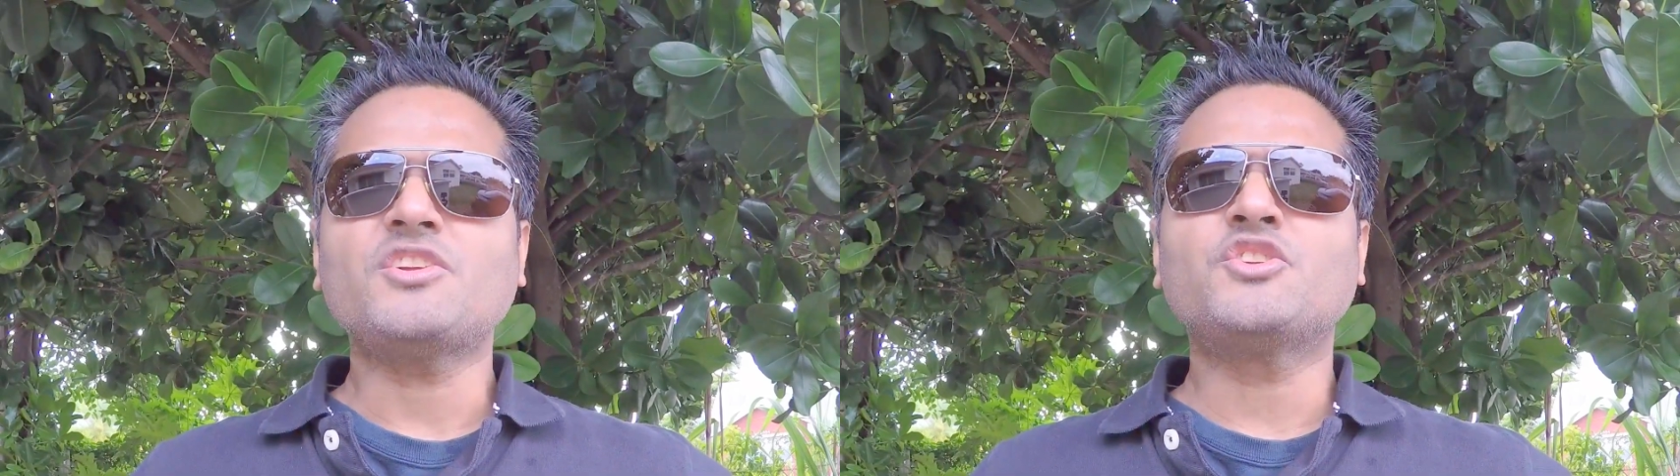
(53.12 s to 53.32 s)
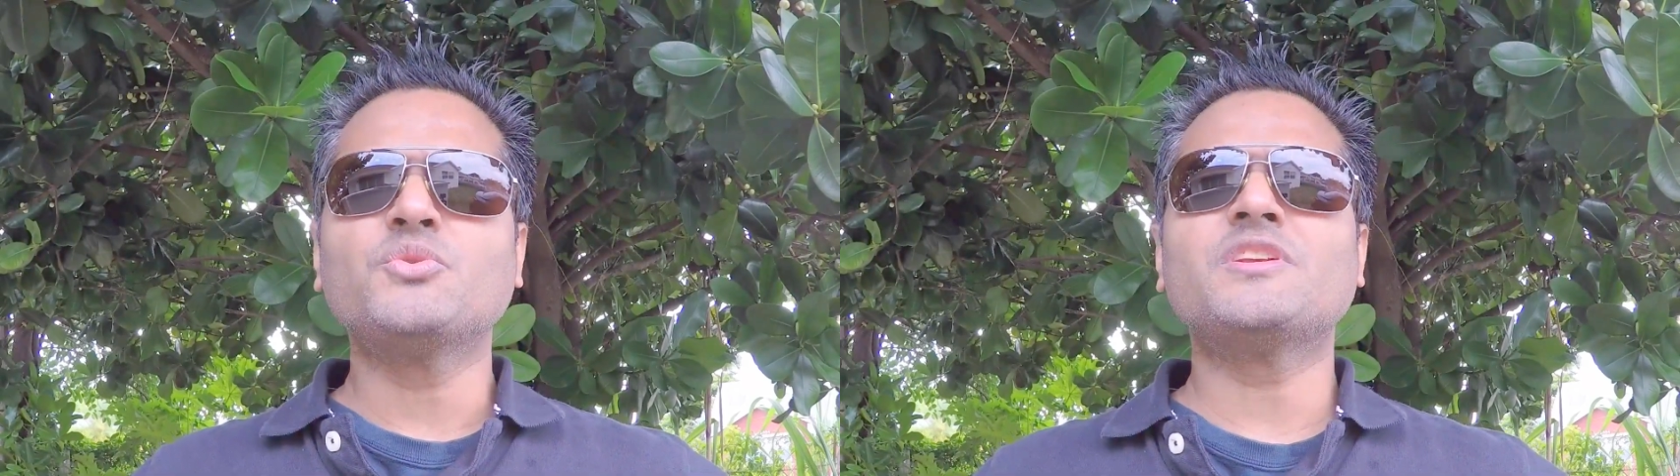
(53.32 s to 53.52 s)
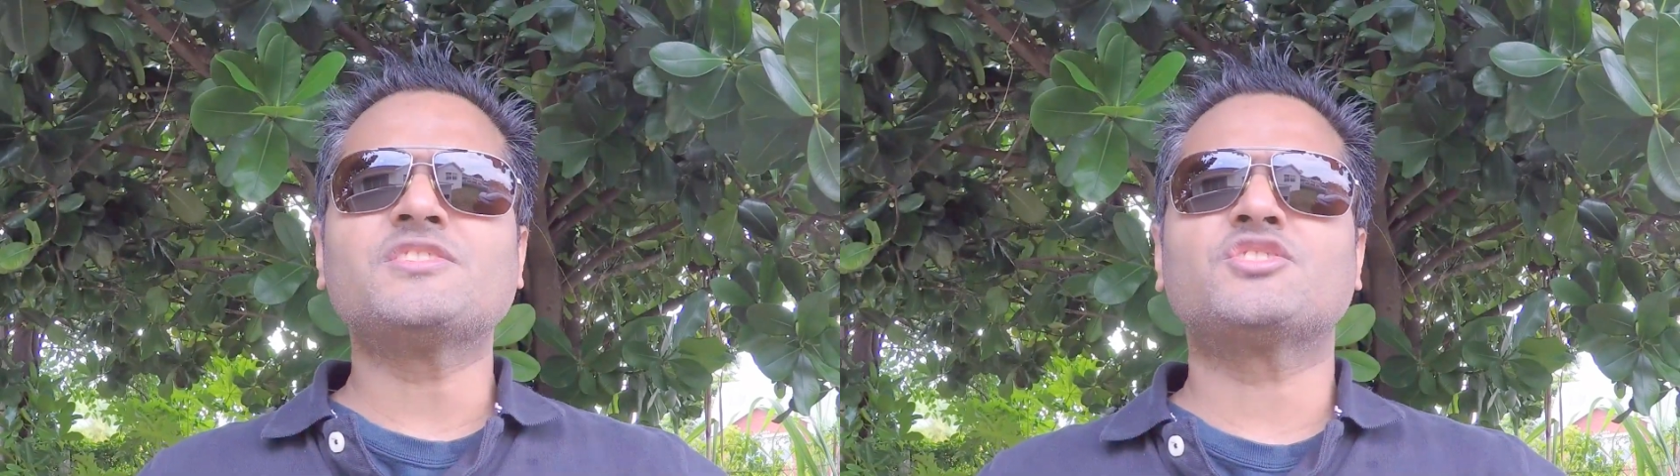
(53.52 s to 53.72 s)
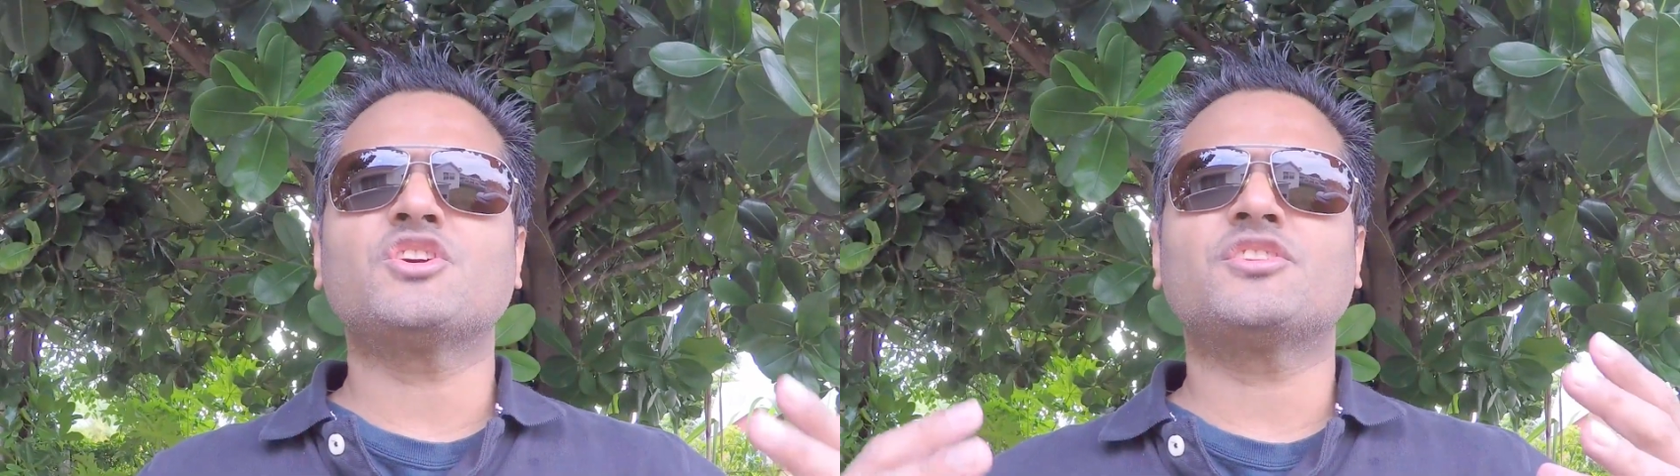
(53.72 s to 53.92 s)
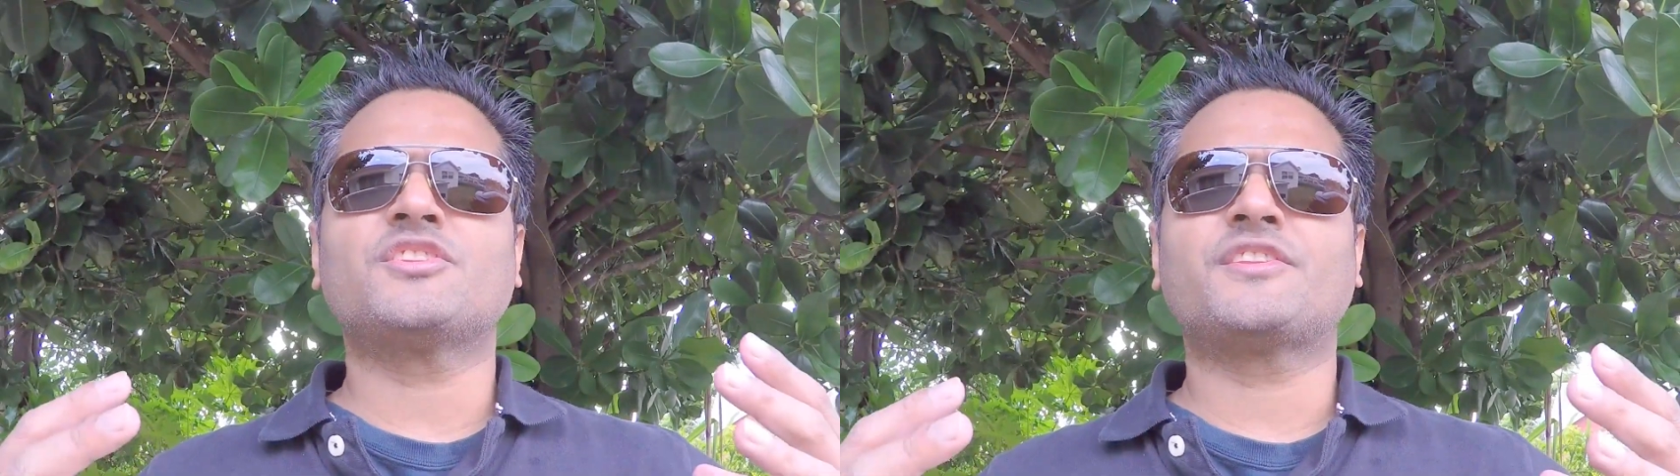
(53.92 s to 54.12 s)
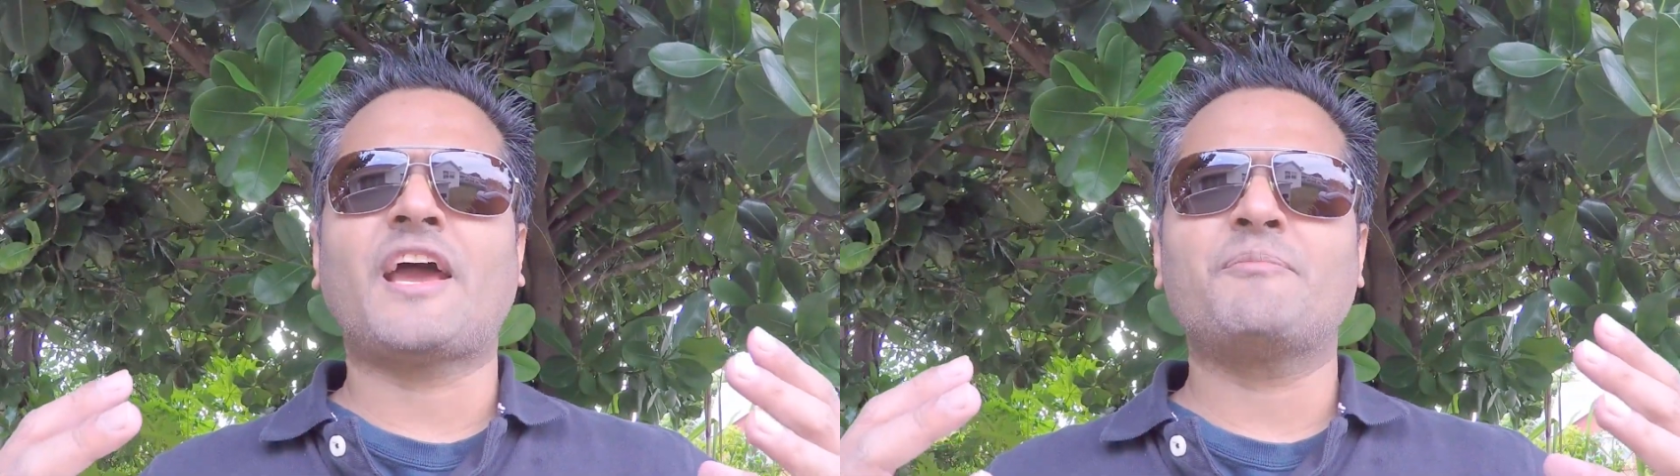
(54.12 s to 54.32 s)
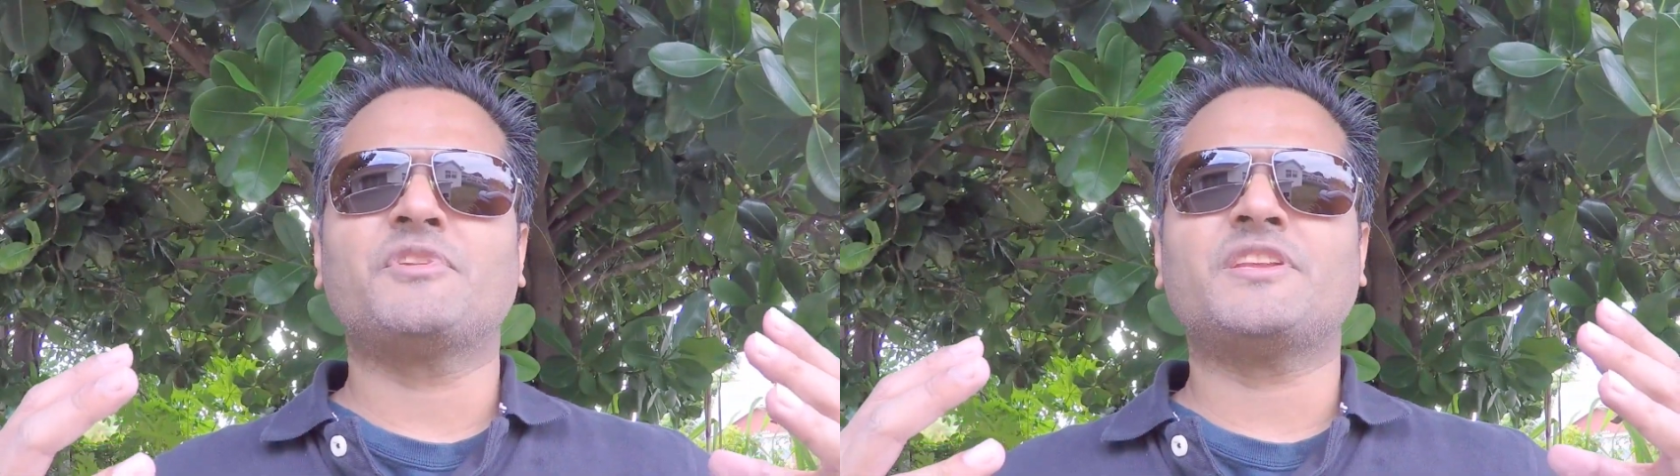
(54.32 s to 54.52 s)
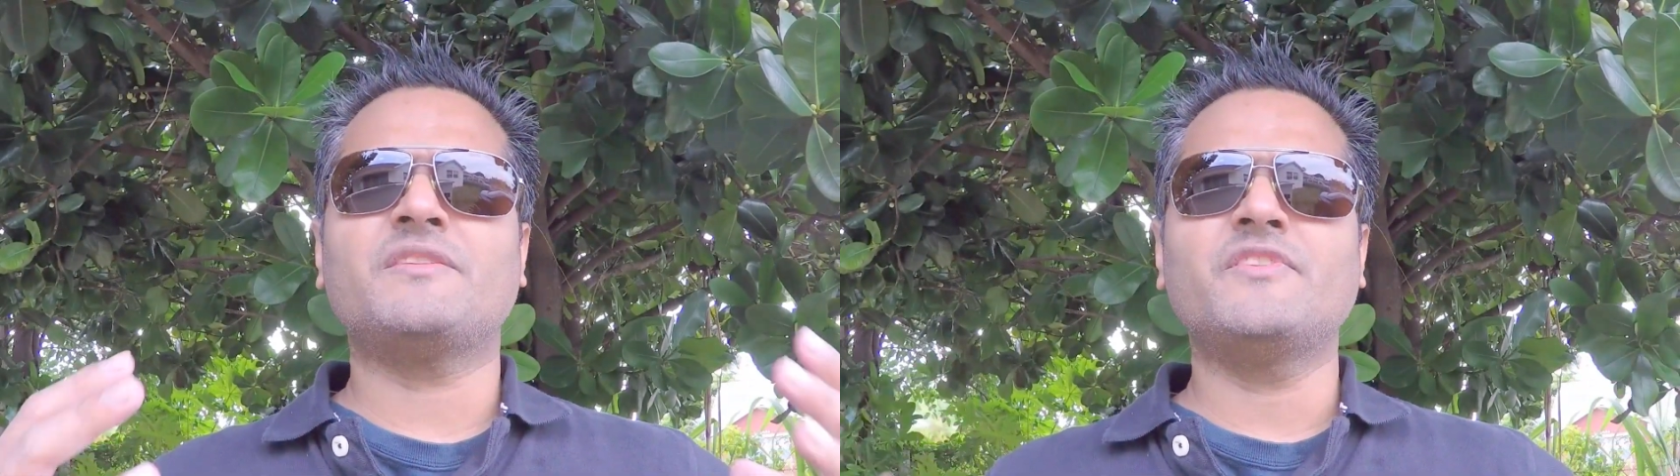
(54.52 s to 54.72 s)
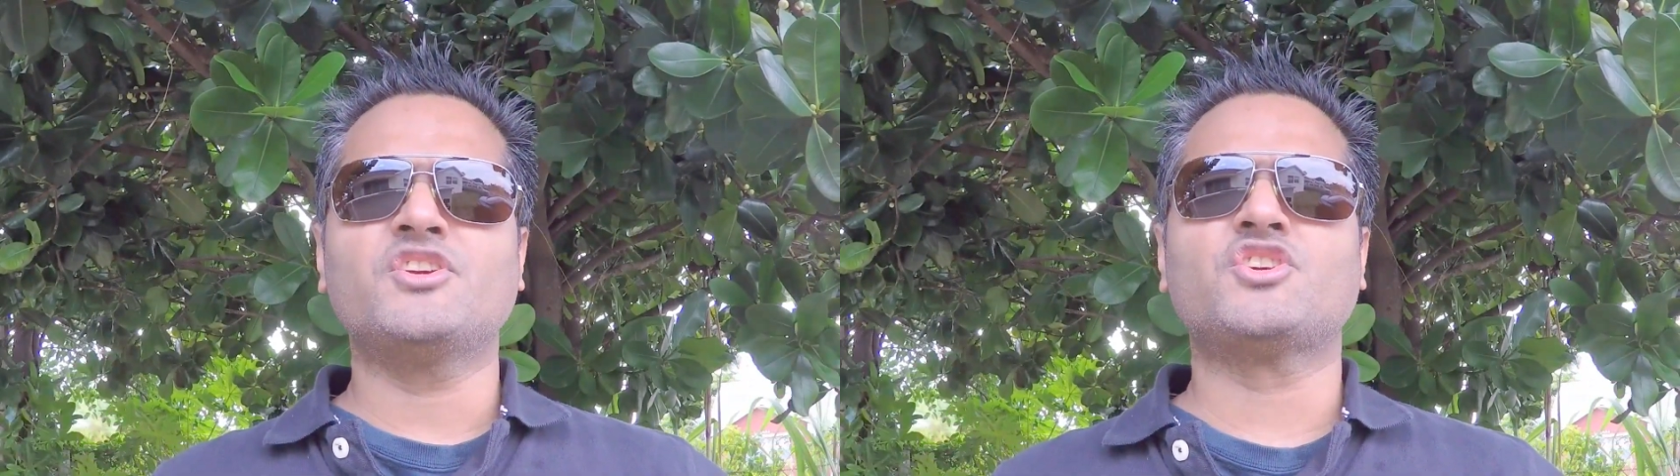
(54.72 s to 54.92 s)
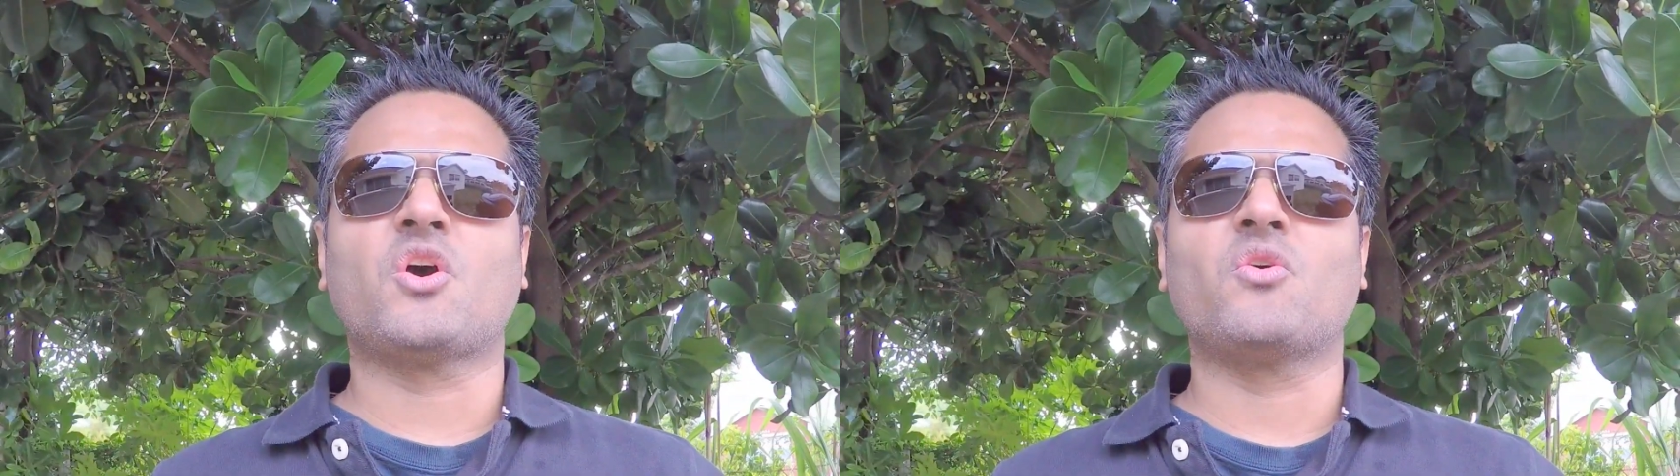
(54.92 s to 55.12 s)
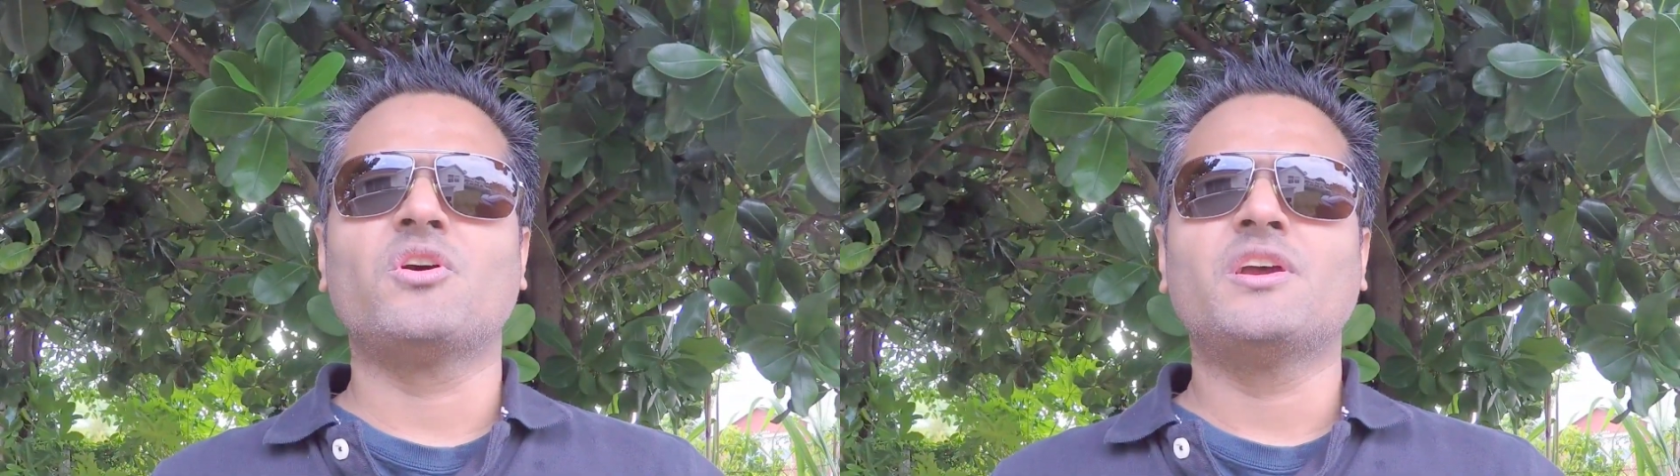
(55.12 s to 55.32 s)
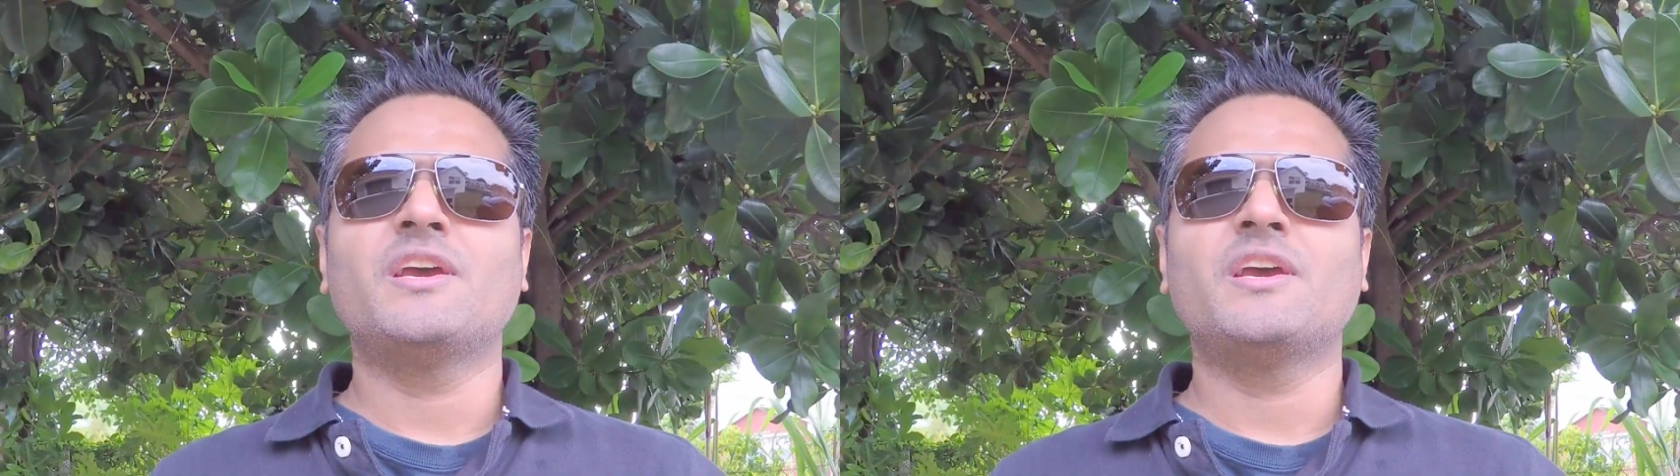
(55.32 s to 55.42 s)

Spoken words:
to this type of TV show,